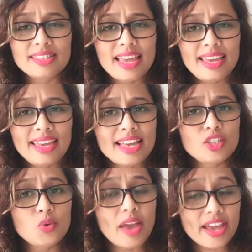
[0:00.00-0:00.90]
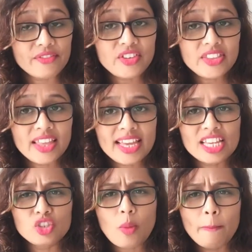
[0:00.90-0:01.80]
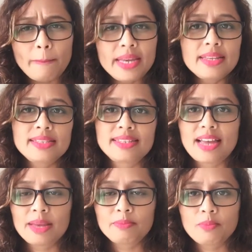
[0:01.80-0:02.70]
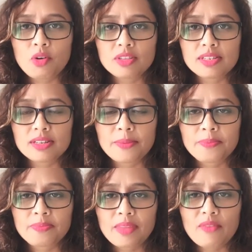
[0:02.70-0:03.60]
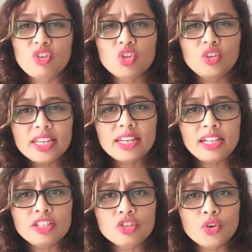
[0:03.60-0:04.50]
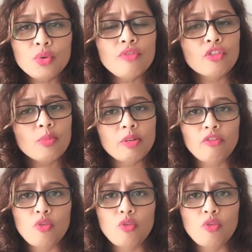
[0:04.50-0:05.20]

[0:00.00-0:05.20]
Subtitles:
Saying yes to everything is your biggest time monster, which derails you from your